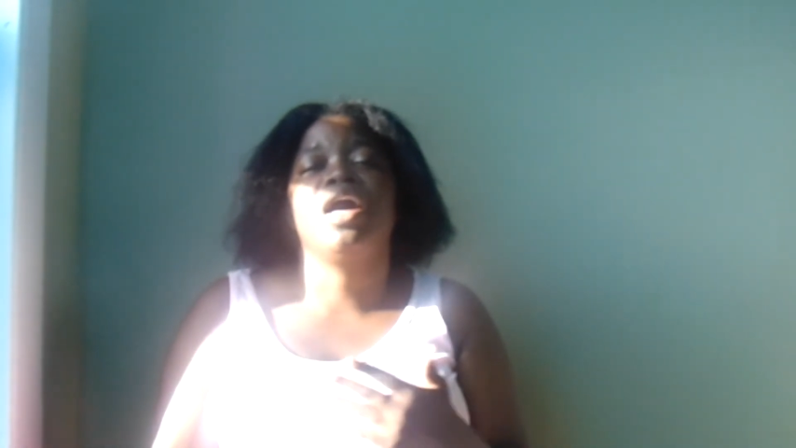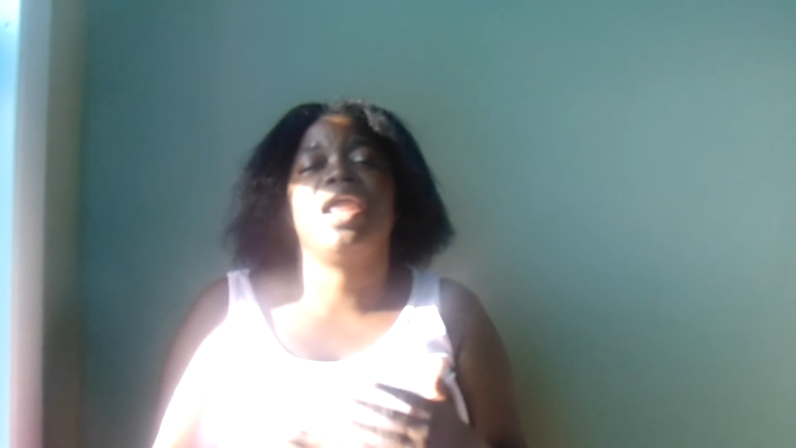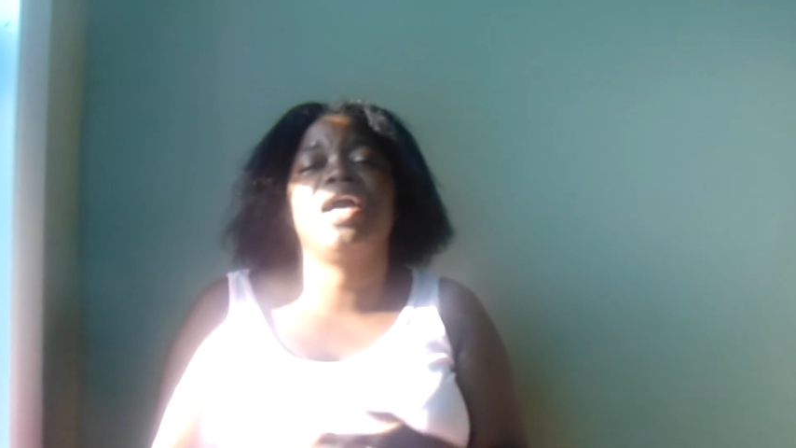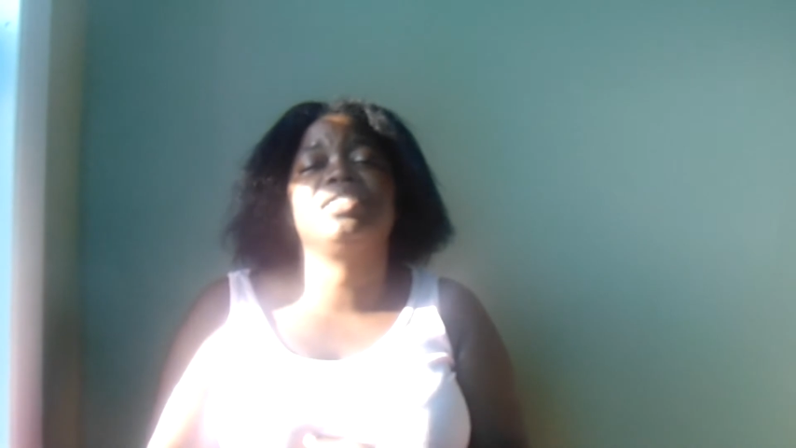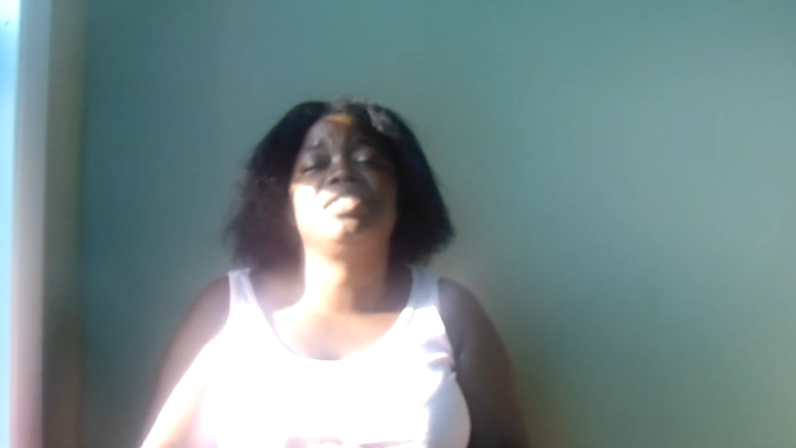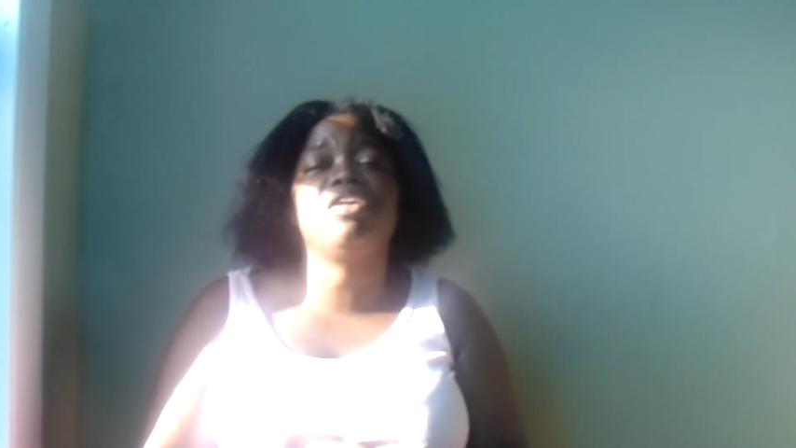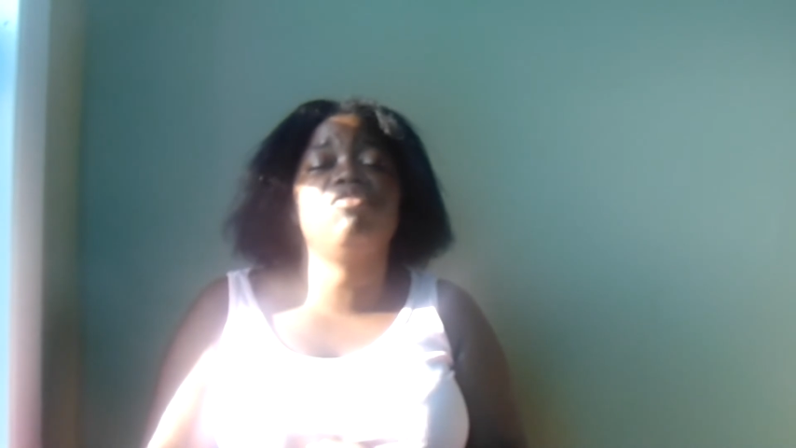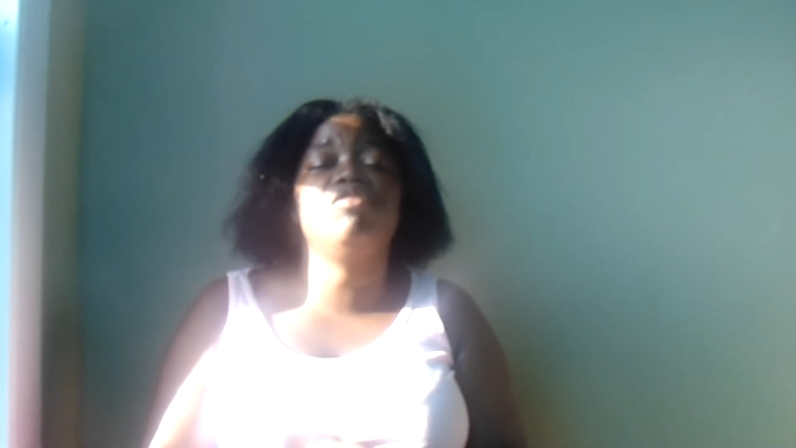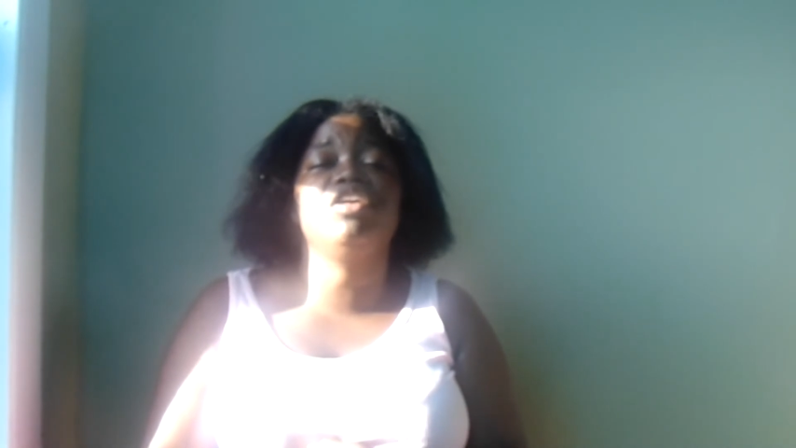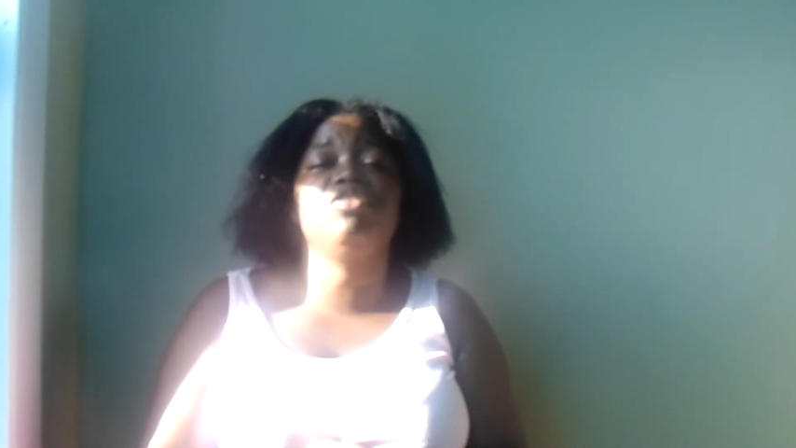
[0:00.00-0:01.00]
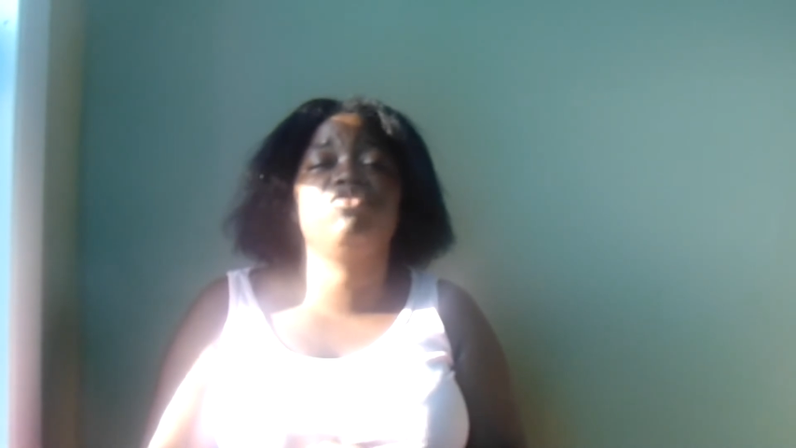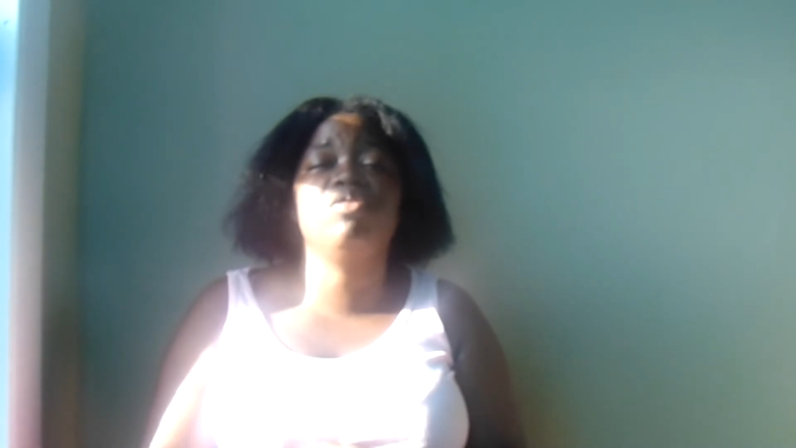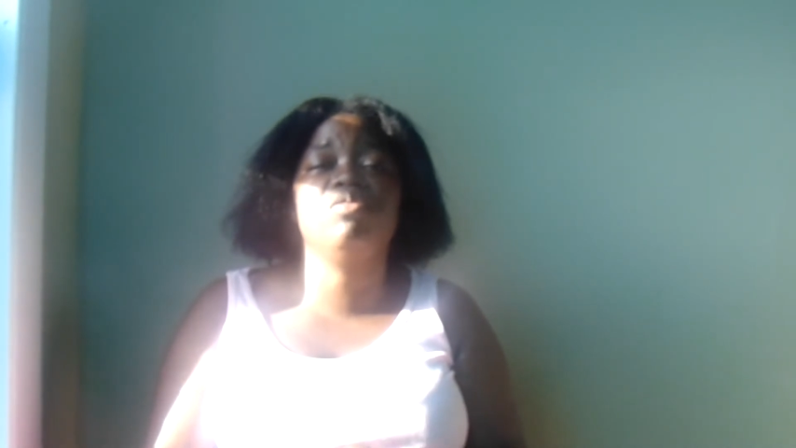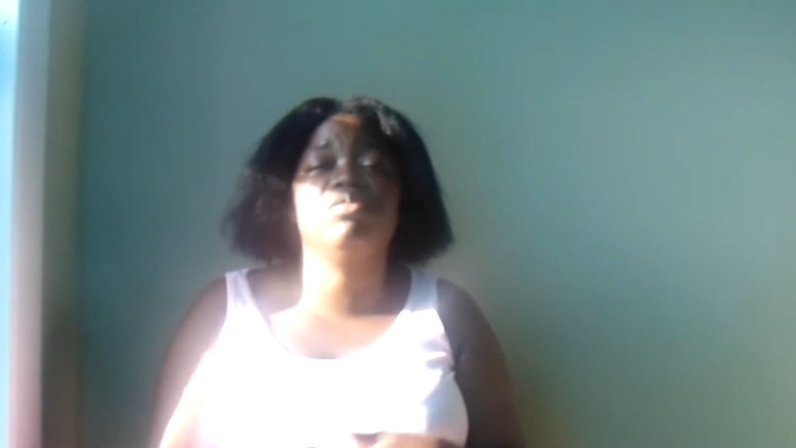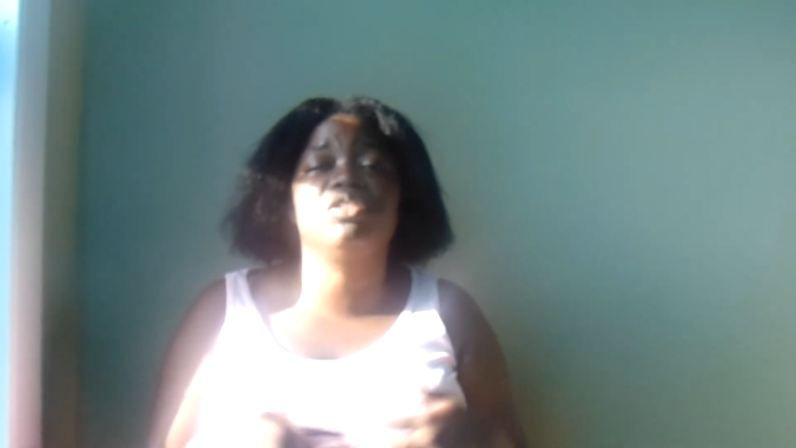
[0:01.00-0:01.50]
And I said all he
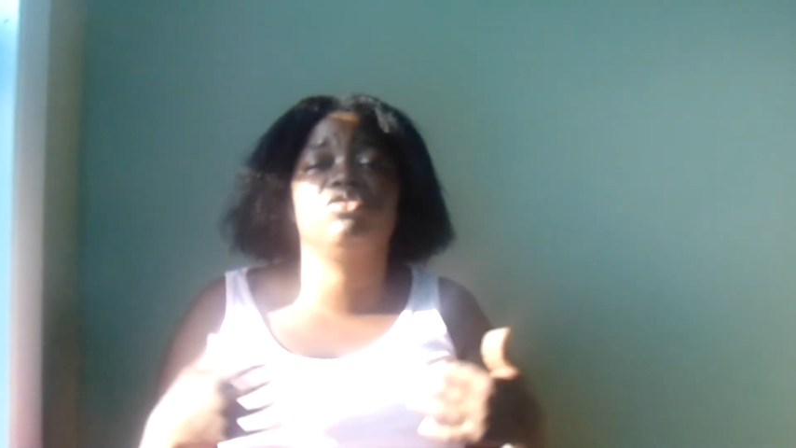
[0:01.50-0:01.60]
doing was